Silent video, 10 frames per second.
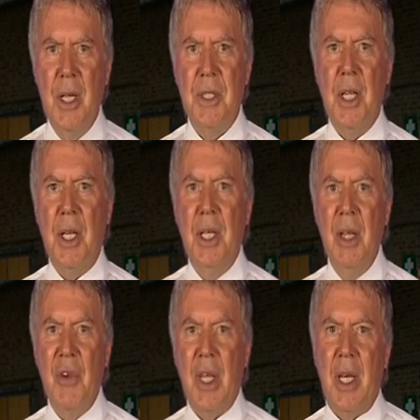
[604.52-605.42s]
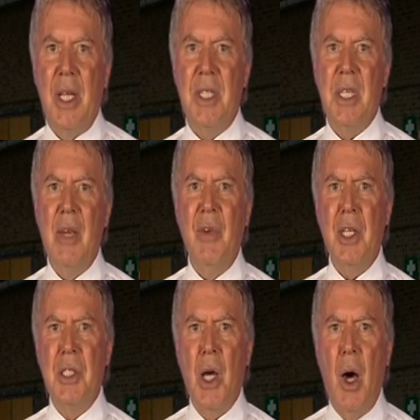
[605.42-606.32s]
significantly
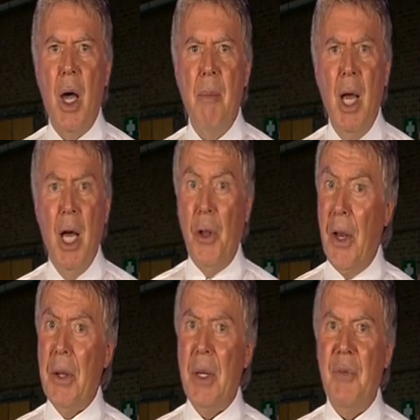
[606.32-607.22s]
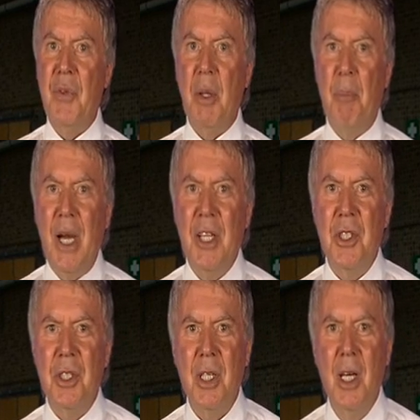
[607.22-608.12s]
saving time not only for the
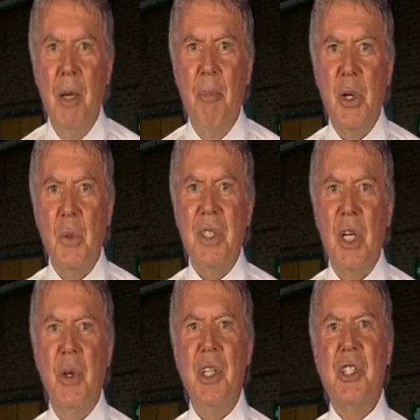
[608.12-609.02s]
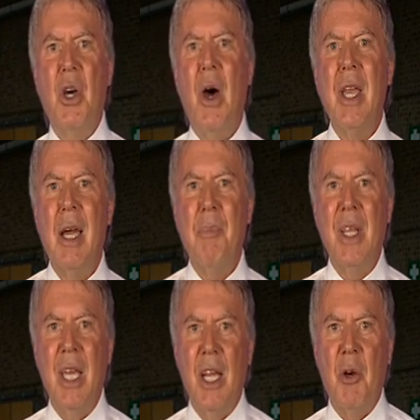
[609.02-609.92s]
patient but also in tying up
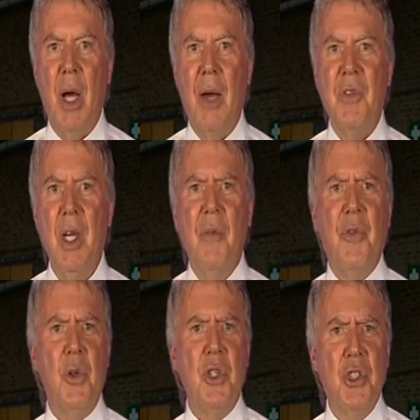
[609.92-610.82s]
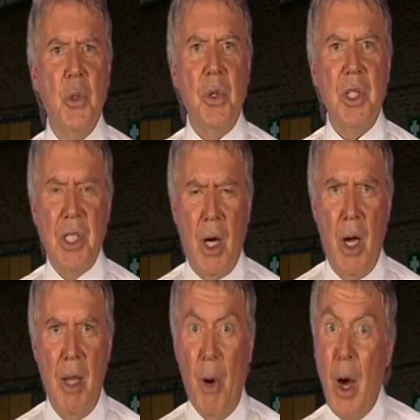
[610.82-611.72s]
the aircraft for a shorter
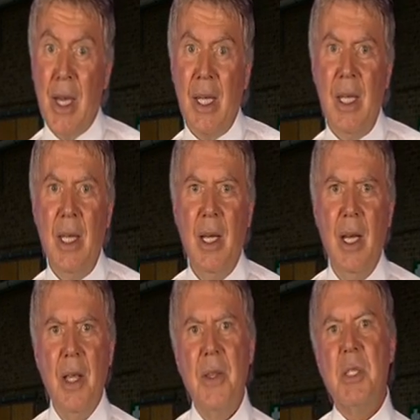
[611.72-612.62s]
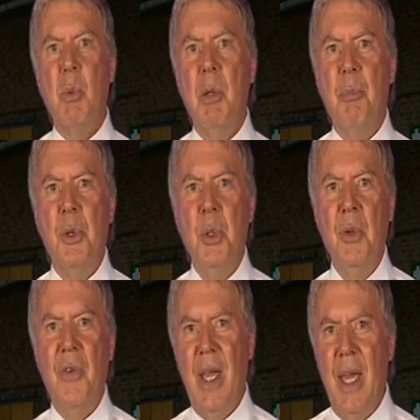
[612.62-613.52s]
time, i.e. This will
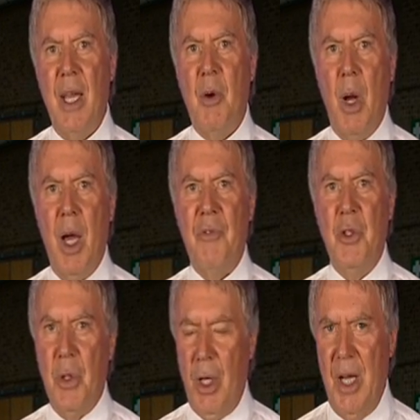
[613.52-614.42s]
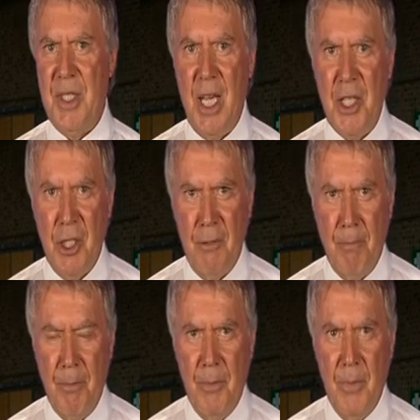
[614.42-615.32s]
improve aircraft utilisation.
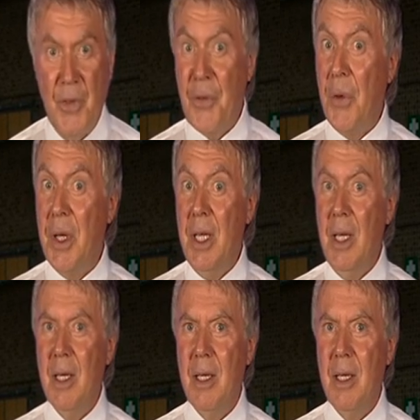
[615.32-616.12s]
3.